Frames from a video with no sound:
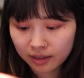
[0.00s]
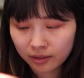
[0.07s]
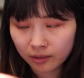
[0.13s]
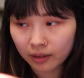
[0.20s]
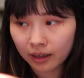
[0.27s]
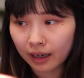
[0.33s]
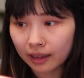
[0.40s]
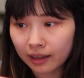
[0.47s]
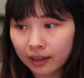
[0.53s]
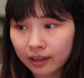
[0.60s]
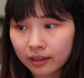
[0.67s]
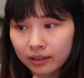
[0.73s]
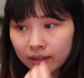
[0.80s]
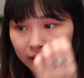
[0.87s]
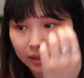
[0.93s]
or
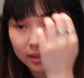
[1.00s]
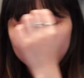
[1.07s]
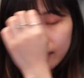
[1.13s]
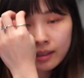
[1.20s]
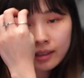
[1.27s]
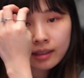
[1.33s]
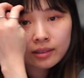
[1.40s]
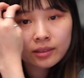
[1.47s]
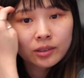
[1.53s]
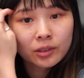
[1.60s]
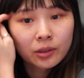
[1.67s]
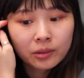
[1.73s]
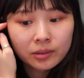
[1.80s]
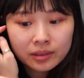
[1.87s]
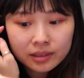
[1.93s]
eyeliner this thick,
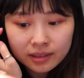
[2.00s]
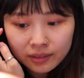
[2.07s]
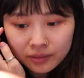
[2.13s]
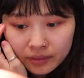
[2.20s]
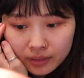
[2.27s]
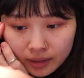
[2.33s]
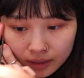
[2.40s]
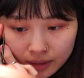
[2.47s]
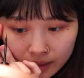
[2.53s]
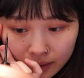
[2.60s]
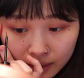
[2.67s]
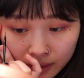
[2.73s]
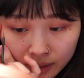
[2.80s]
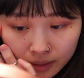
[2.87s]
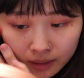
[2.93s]
so it's
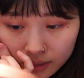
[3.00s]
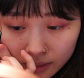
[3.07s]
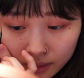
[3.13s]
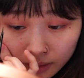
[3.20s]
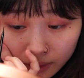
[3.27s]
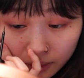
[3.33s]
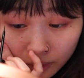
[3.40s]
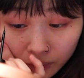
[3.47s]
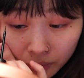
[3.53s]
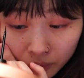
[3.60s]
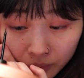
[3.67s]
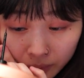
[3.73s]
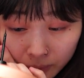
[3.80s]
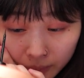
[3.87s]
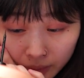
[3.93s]
definitely new
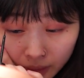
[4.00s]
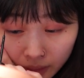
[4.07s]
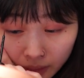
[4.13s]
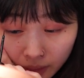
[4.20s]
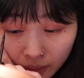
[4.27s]
for me.